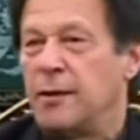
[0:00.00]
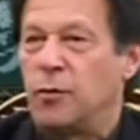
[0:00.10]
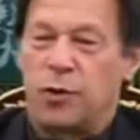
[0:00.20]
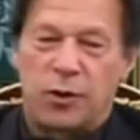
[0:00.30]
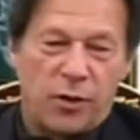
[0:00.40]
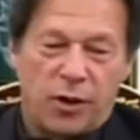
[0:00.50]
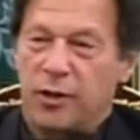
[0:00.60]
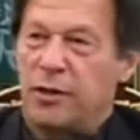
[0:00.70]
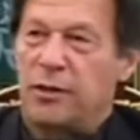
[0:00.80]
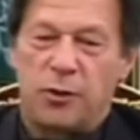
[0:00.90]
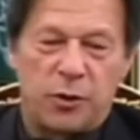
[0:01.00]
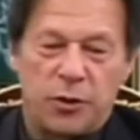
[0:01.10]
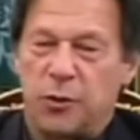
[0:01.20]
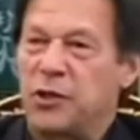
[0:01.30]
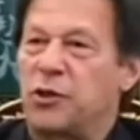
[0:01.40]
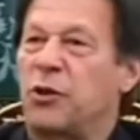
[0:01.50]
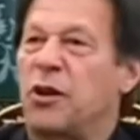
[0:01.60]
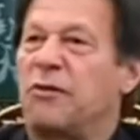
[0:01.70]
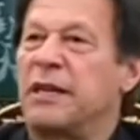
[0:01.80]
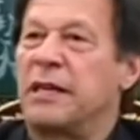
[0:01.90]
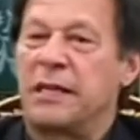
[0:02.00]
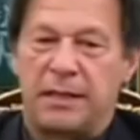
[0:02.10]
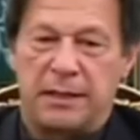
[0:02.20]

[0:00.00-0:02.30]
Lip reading: would not go towards solving,